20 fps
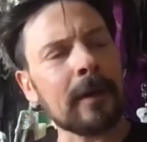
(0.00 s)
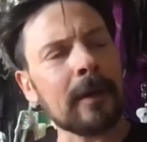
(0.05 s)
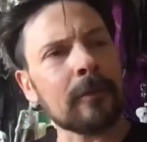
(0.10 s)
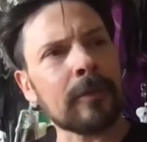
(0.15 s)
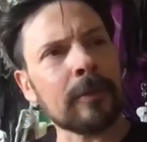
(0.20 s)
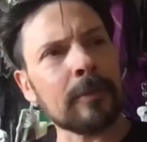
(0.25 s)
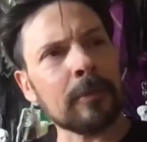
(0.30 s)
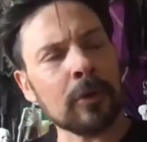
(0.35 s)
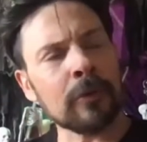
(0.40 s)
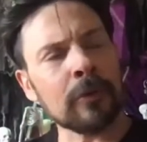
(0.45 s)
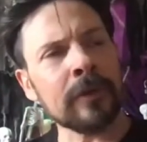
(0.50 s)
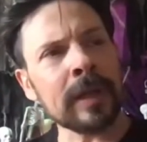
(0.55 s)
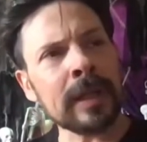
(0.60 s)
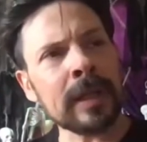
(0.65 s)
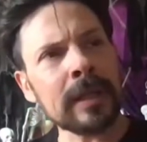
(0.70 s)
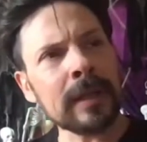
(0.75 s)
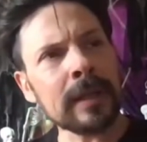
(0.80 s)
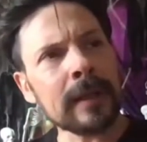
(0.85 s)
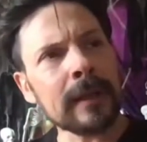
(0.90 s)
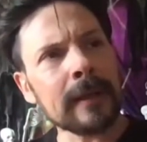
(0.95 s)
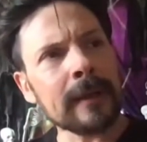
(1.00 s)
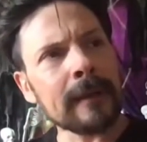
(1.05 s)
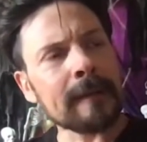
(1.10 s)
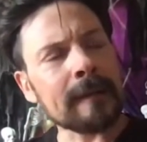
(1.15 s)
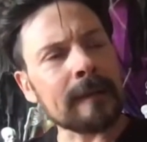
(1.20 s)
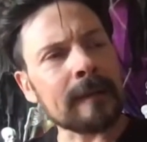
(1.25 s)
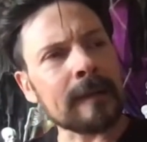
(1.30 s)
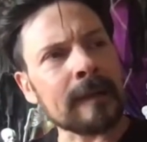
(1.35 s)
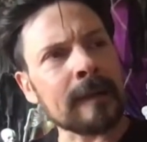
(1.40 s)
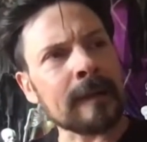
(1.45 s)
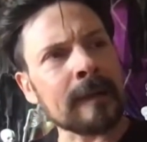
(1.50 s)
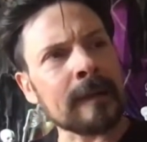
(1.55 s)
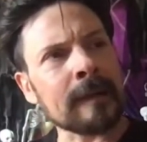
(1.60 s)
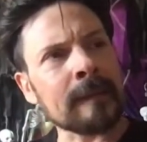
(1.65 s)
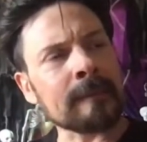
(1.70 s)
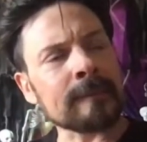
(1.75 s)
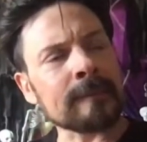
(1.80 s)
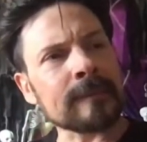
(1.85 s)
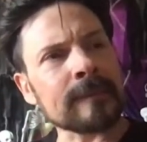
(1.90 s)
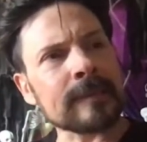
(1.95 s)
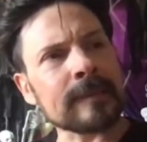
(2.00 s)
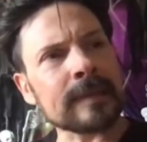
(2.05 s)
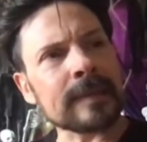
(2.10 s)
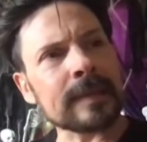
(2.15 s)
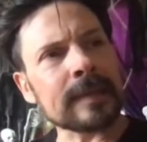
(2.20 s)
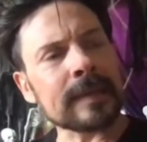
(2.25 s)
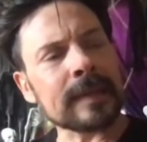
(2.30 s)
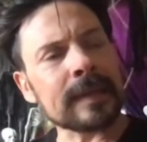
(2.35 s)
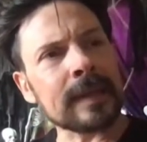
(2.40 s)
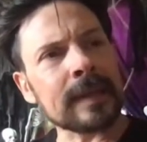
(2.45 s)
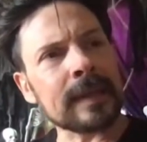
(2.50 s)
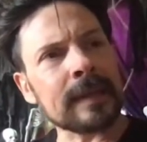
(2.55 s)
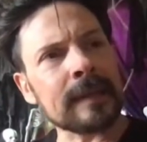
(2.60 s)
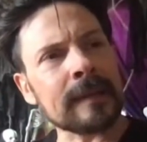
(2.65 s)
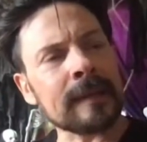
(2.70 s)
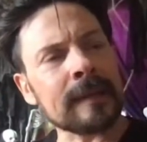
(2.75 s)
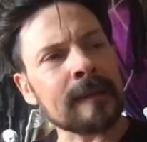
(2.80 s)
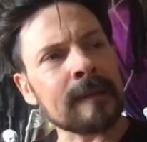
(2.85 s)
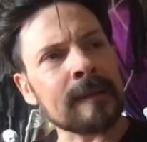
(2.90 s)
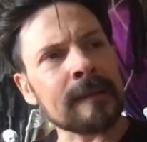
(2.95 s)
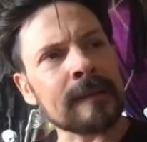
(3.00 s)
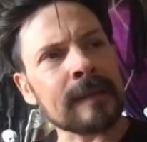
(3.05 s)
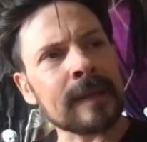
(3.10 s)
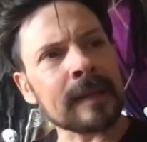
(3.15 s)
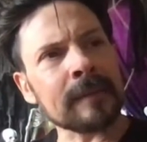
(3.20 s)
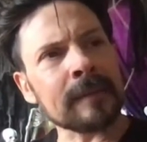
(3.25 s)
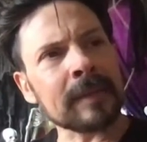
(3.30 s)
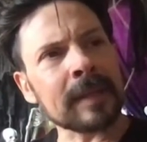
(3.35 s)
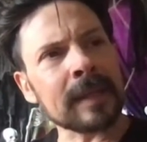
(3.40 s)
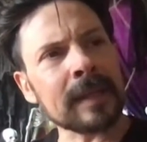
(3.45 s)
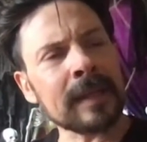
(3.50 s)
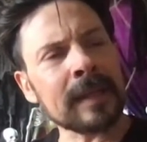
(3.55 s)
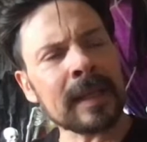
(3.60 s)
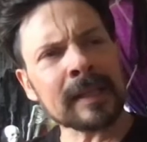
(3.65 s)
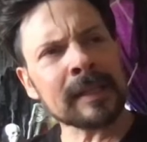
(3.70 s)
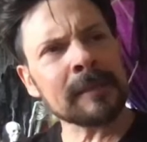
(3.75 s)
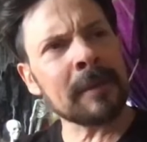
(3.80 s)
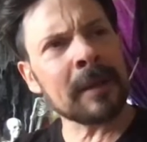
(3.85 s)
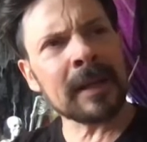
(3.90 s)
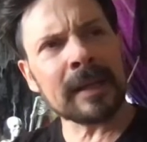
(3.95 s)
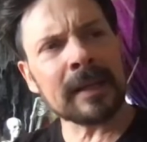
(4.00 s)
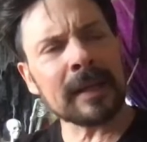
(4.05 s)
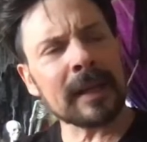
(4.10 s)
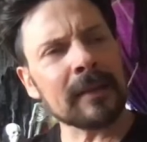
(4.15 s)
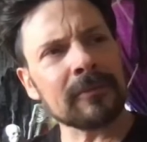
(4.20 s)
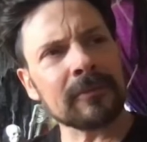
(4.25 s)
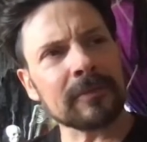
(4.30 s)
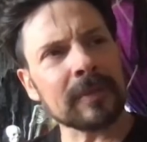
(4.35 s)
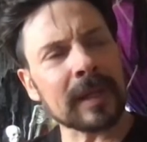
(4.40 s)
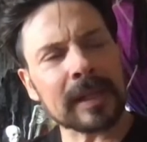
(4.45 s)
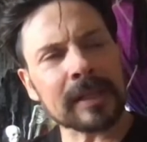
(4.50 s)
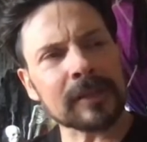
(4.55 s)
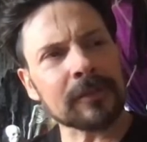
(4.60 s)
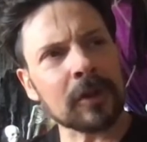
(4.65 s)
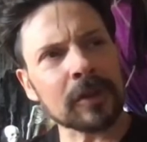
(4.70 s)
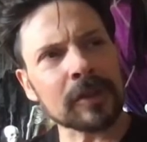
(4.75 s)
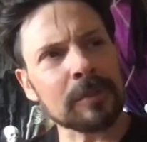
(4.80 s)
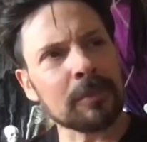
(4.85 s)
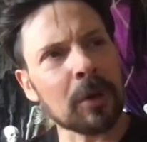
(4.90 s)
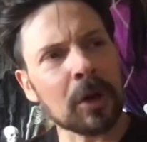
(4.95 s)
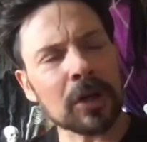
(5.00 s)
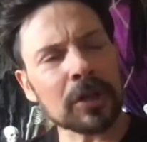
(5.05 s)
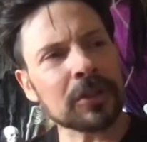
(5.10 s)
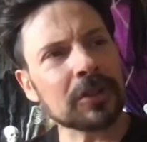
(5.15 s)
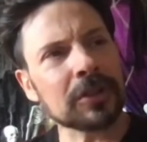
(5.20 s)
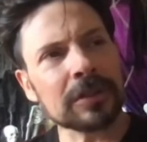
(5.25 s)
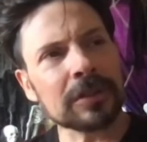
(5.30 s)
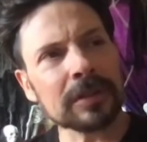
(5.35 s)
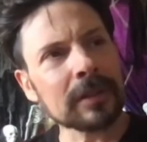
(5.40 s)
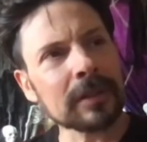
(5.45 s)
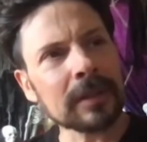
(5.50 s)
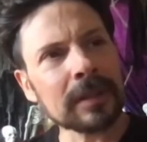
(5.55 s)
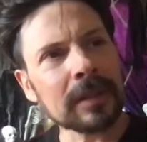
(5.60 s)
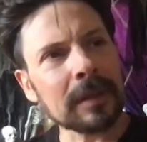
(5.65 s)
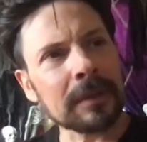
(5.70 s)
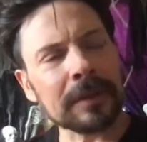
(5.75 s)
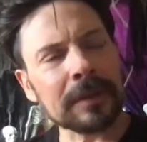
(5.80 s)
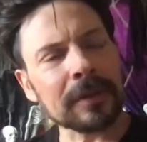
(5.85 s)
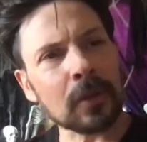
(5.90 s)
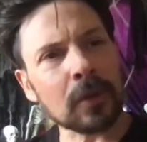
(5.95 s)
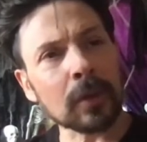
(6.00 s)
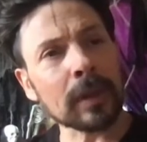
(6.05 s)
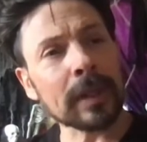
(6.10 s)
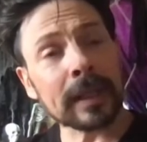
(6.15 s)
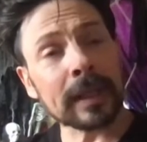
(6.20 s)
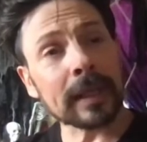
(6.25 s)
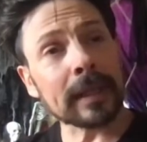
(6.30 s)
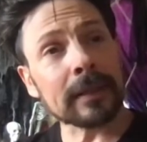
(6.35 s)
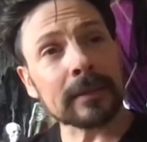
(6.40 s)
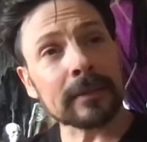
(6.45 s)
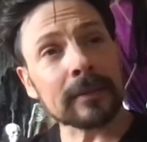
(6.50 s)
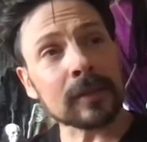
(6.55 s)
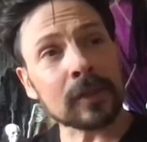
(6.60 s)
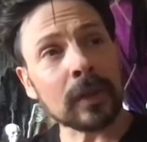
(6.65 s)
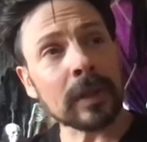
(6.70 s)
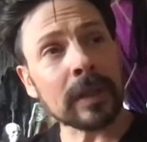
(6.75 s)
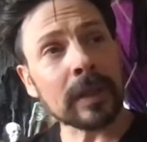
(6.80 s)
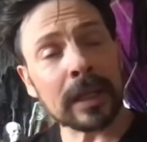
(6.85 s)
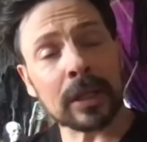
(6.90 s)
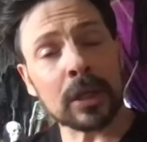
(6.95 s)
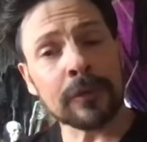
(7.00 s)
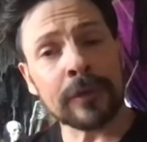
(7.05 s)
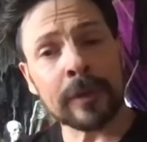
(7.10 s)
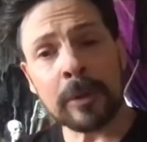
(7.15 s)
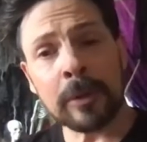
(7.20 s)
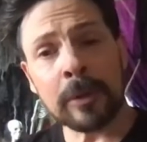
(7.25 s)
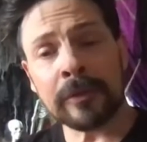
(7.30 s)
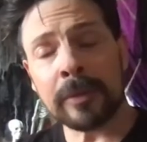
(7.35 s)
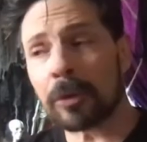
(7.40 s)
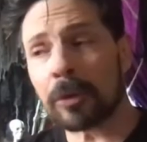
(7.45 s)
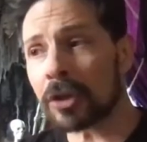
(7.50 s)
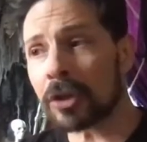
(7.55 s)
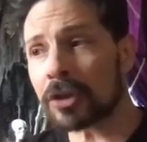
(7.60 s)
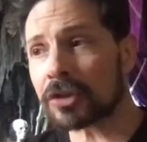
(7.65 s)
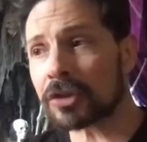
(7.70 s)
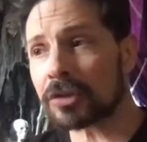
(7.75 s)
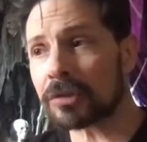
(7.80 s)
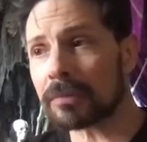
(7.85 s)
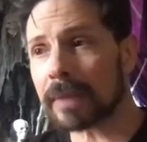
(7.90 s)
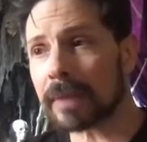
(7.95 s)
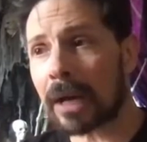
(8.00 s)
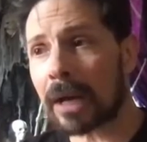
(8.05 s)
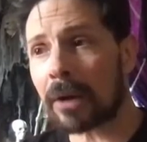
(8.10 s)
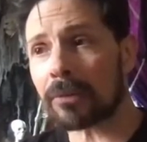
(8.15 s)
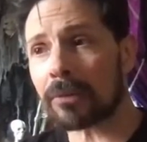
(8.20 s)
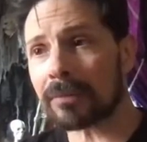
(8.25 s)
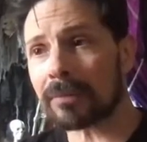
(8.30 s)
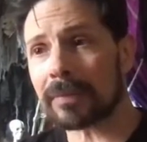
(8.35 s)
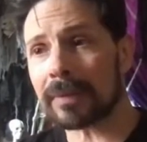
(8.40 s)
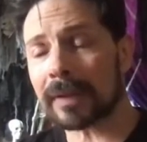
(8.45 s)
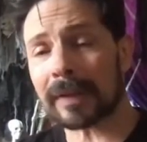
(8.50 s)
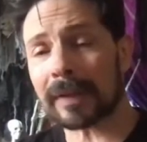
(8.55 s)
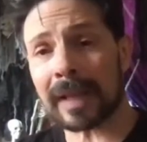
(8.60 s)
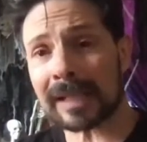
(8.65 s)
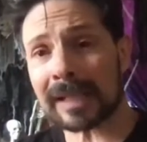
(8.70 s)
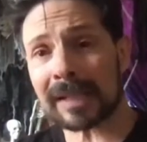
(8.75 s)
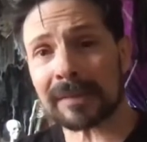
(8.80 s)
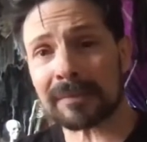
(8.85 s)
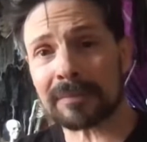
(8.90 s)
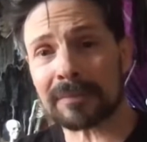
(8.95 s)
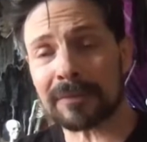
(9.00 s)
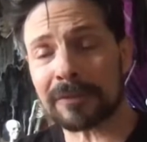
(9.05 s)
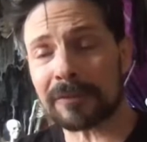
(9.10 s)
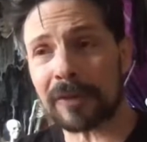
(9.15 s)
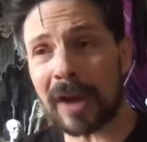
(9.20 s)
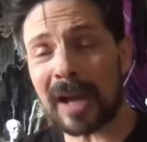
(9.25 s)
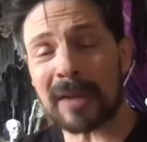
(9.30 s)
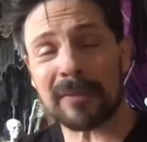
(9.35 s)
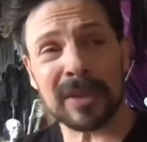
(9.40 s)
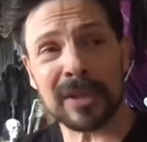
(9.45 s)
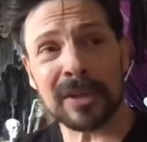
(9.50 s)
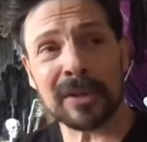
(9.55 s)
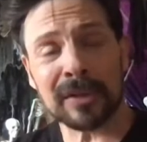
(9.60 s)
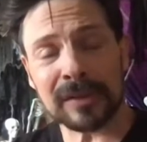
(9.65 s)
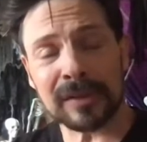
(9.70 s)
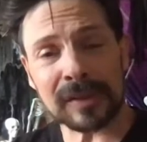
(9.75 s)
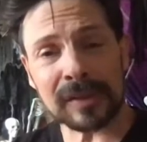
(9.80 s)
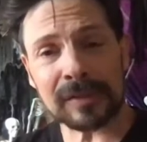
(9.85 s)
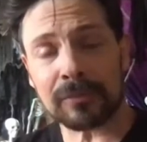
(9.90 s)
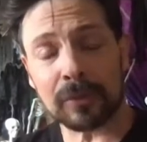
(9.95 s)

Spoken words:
Movie, and that's about it. I have like as far as merch. I mean, there's only like Goofy movie merch out in the last 5 years.